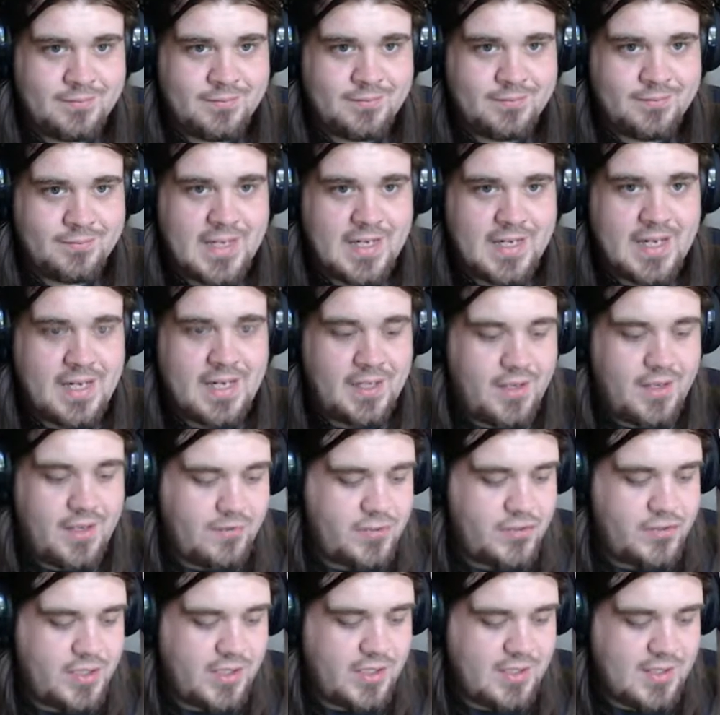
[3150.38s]
And I love
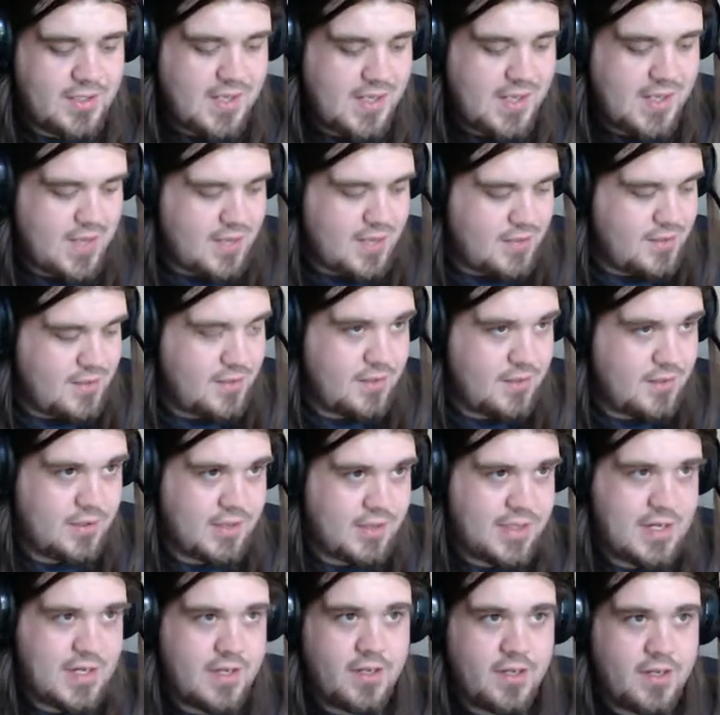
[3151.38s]
GTA,
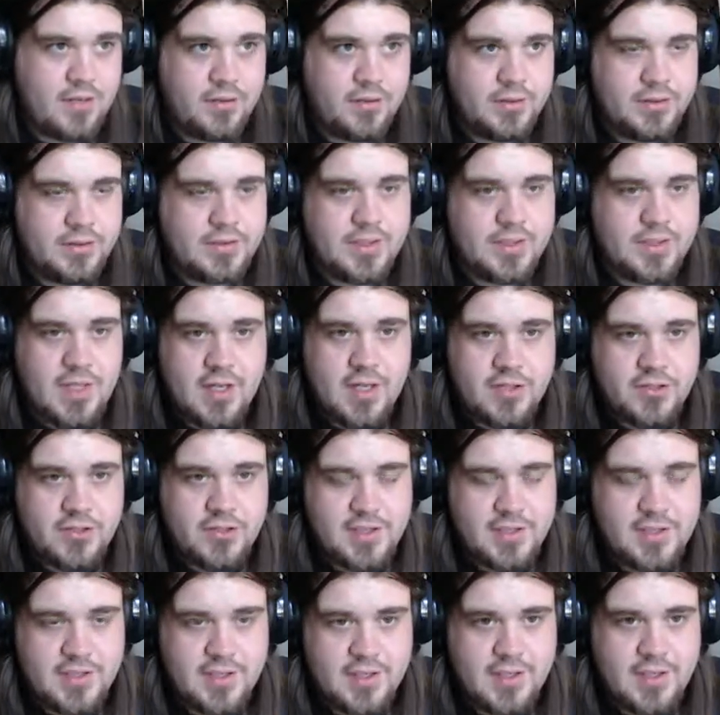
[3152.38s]
and I know it's not
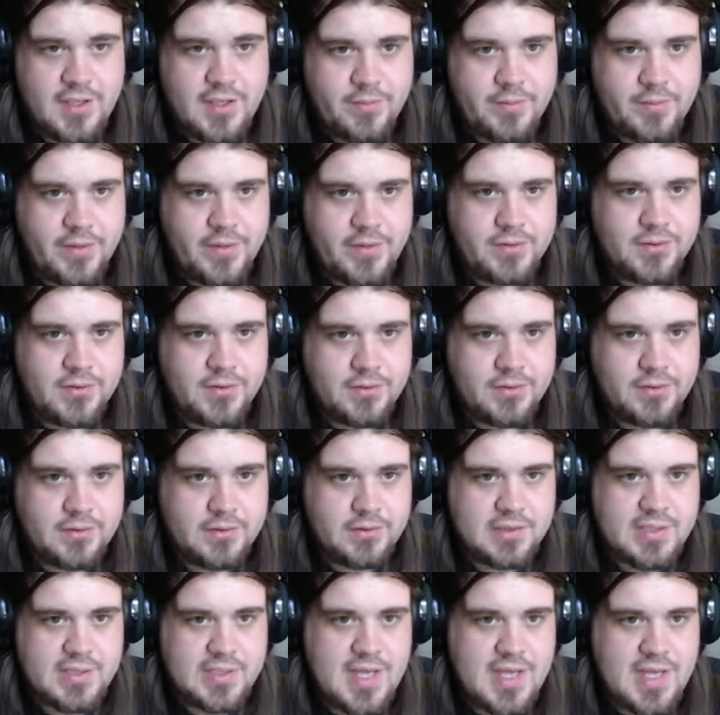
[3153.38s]
GTA, but
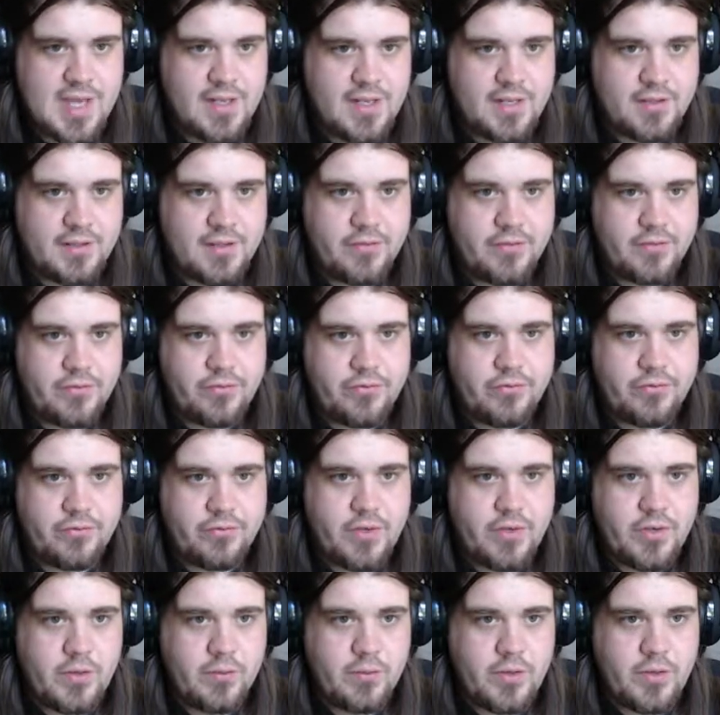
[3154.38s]
it's kind of like the
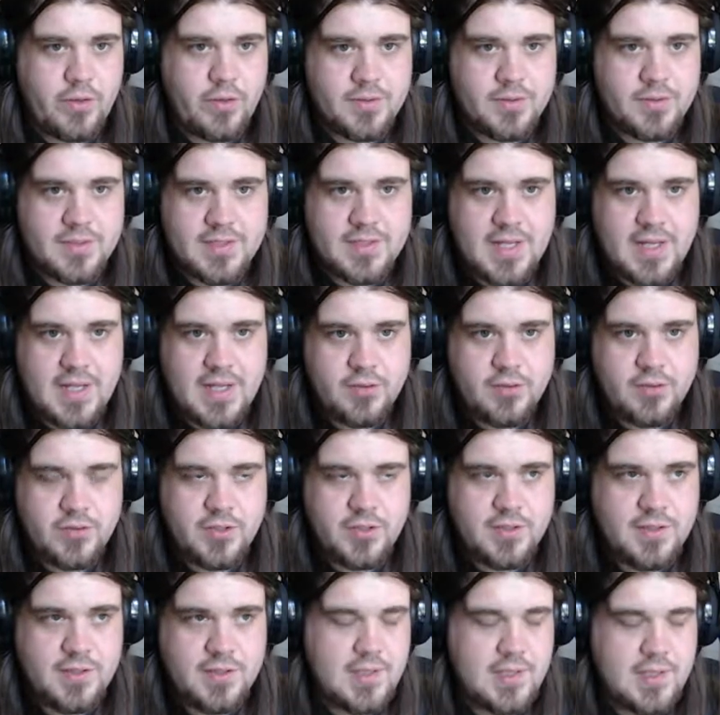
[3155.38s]
free roam style
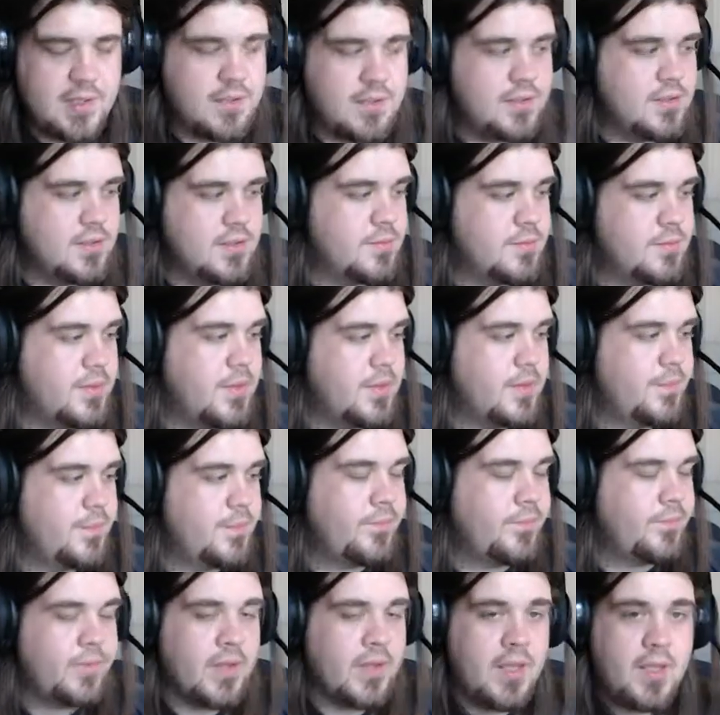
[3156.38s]
GTA is, but
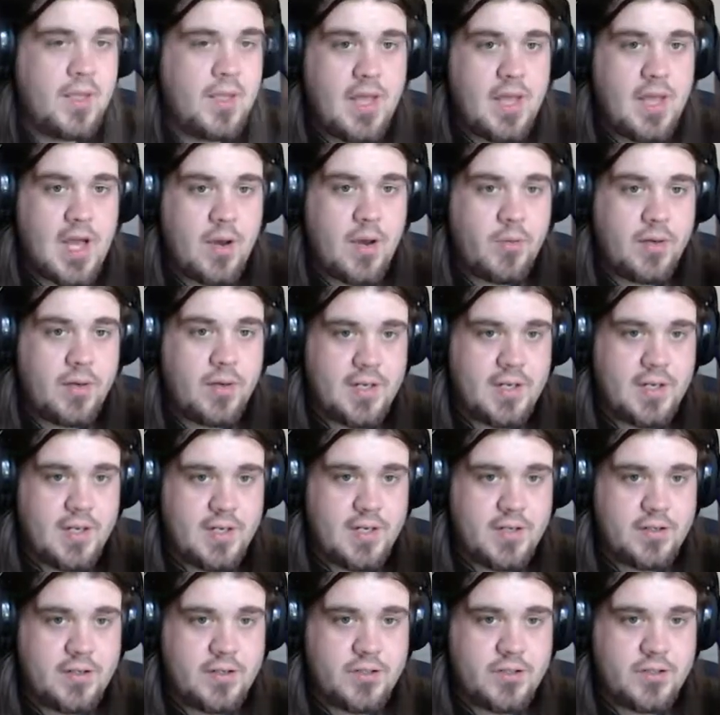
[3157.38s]
I want to get
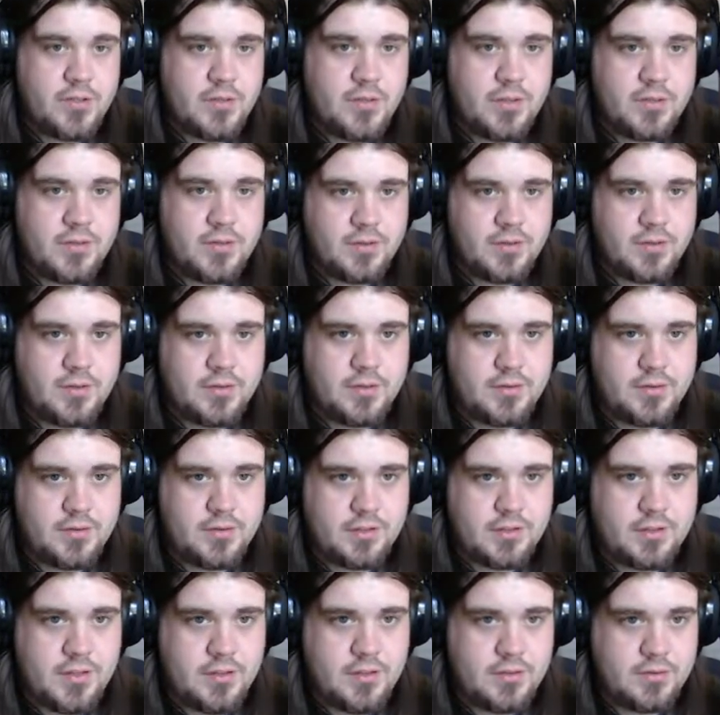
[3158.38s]
into it.
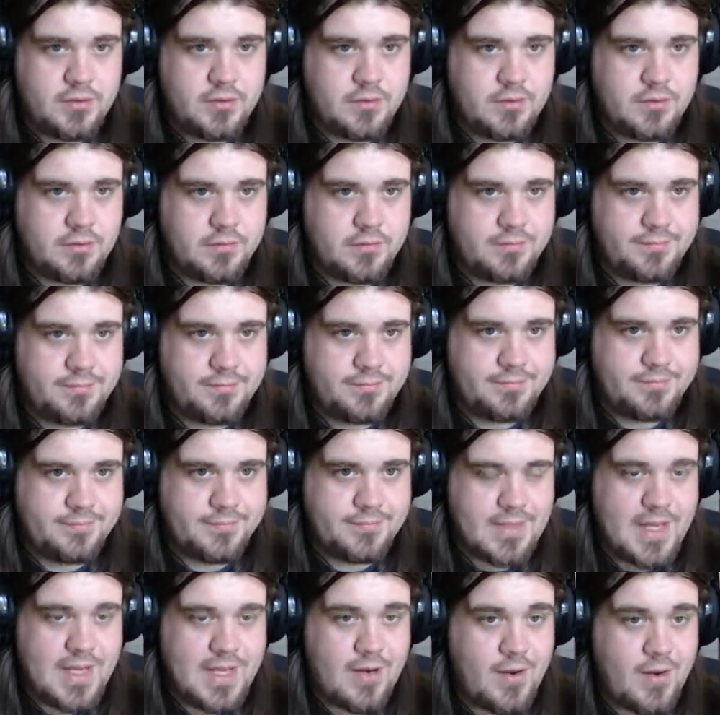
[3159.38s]
So,
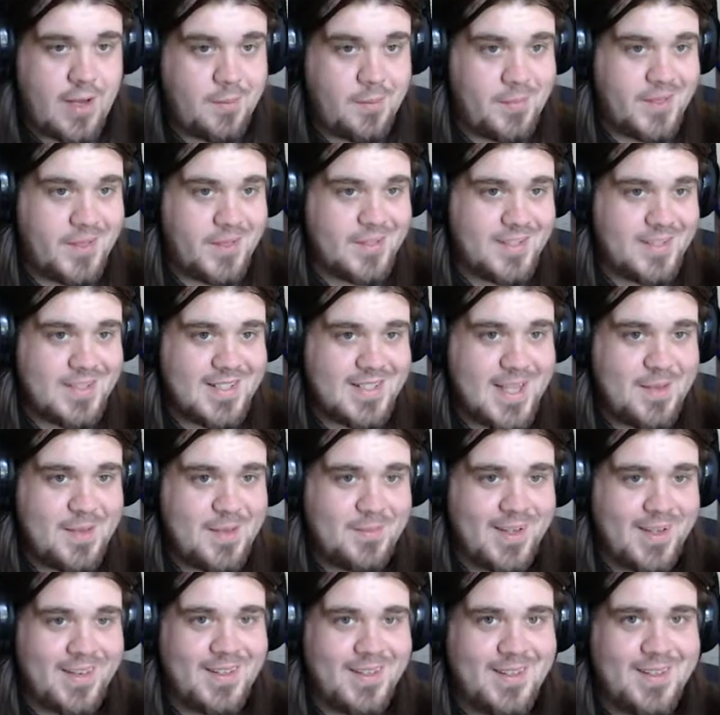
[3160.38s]
I don't have much to say
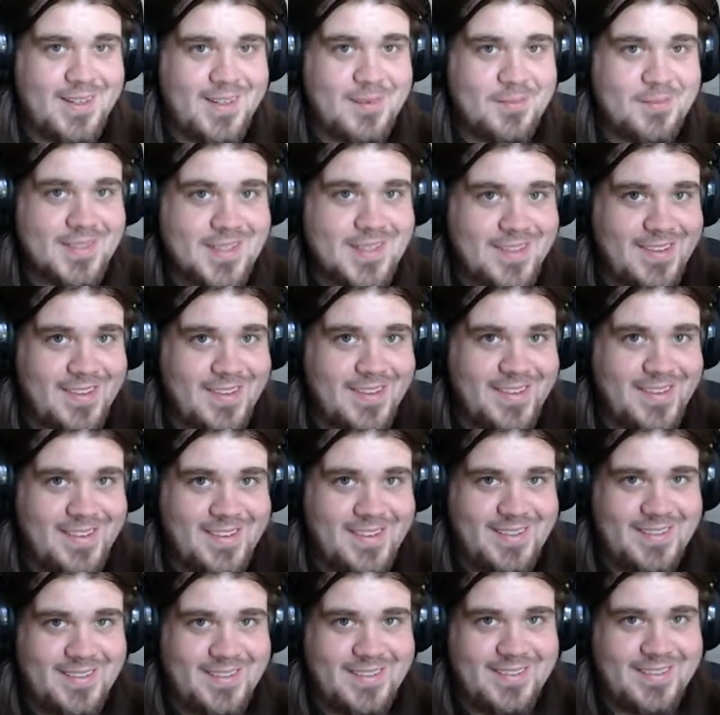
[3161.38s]
about it. I'm sorry.
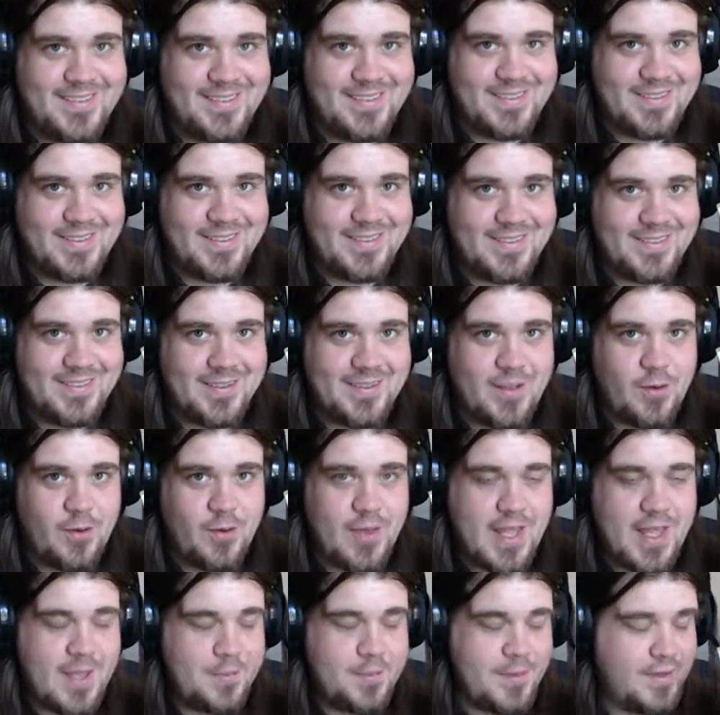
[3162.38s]
Don't
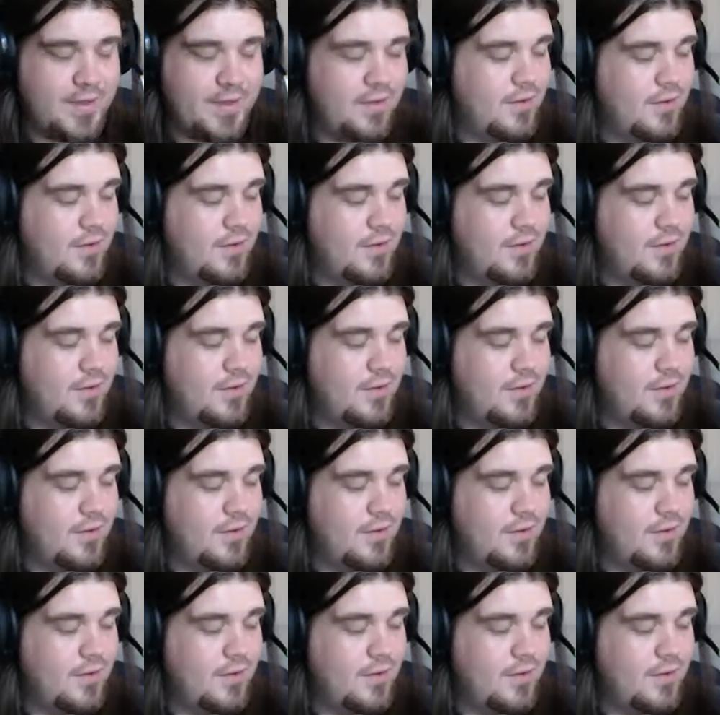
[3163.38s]
hate me.